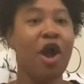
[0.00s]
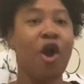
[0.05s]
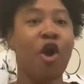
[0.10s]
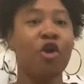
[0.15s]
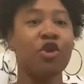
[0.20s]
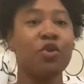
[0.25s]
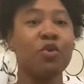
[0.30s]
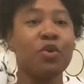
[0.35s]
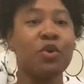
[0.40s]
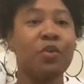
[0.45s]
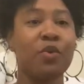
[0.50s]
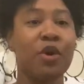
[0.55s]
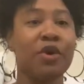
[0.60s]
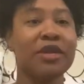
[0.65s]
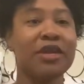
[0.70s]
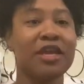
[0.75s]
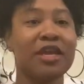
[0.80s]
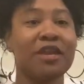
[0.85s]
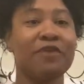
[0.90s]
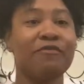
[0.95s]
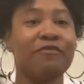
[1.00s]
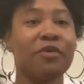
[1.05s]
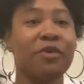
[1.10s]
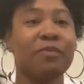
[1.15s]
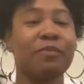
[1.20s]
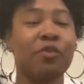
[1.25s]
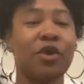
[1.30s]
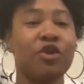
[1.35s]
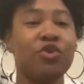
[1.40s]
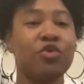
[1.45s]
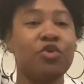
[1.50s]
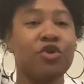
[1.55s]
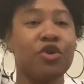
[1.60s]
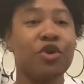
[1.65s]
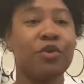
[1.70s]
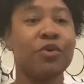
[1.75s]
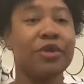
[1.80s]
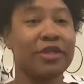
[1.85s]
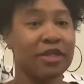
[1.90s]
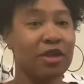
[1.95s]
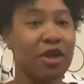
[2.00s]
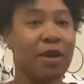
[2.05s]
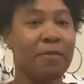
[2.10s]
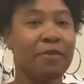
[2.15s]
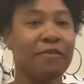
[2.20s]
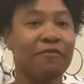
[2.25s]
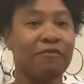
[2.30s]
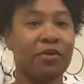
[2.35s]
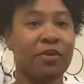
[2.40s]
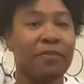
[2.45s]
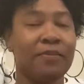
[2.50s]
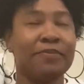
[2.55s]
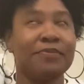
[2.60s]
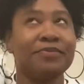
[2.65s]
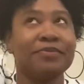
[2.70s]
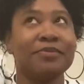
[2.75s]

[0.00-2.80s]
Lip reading: or you will want to get it from where you know it's coming from.